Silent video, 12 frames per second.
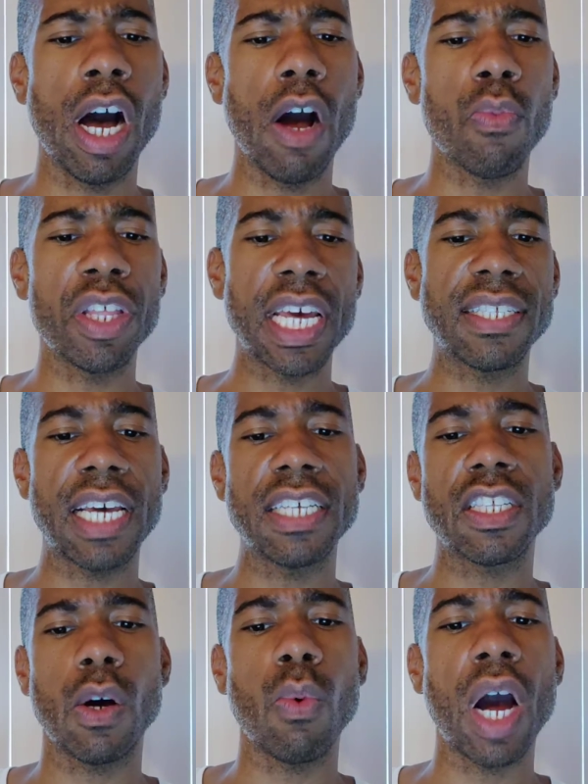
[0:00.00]
um, when they
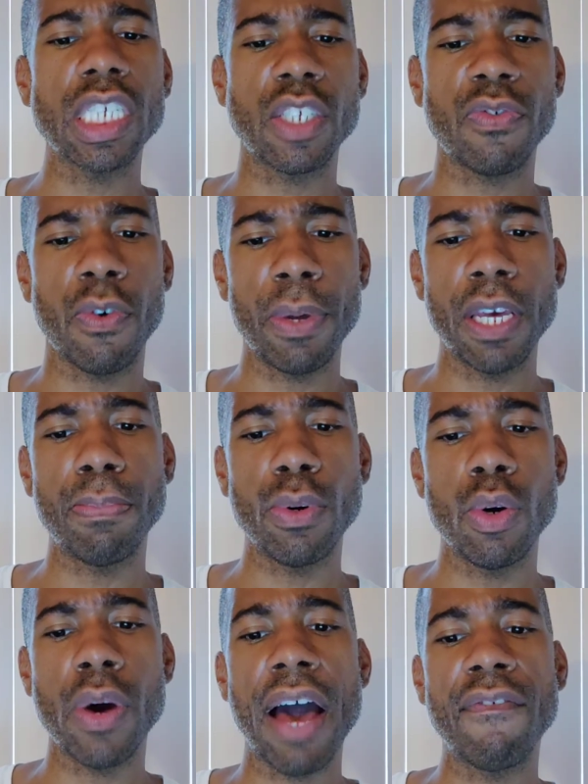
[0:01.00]
say so watch for
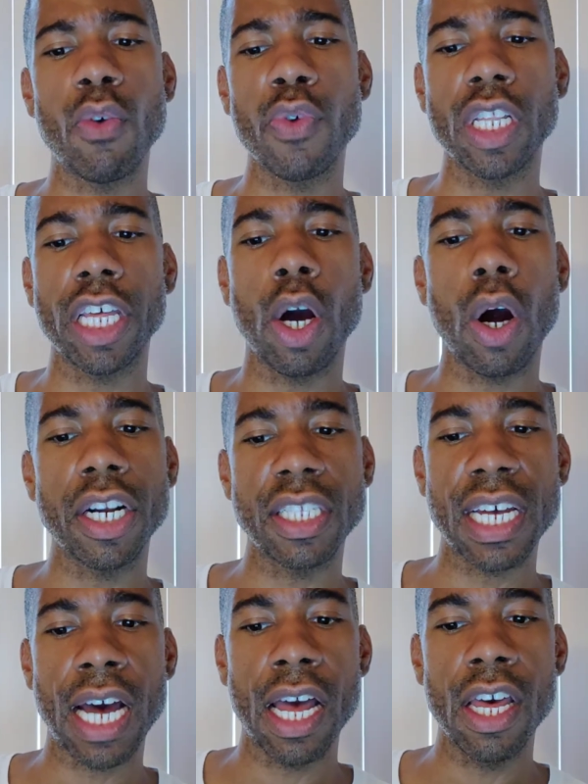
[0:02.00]
people who have a really
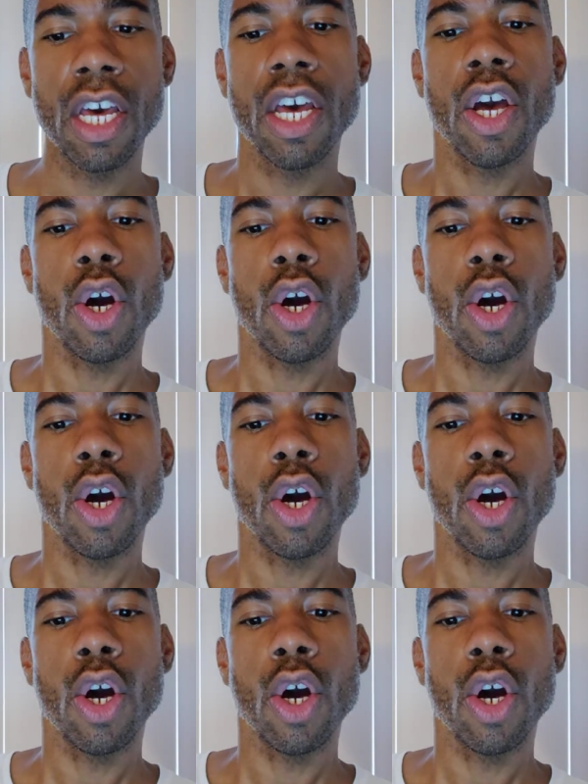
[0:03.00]
hard time